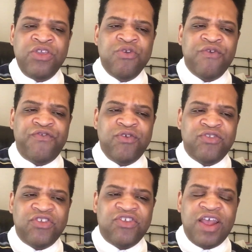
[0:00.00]
You
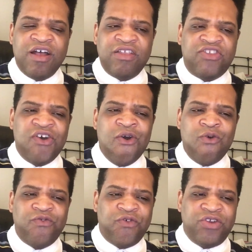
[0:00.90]
refused to set a
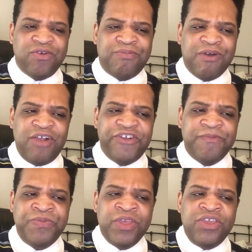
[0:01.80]
tone for your project.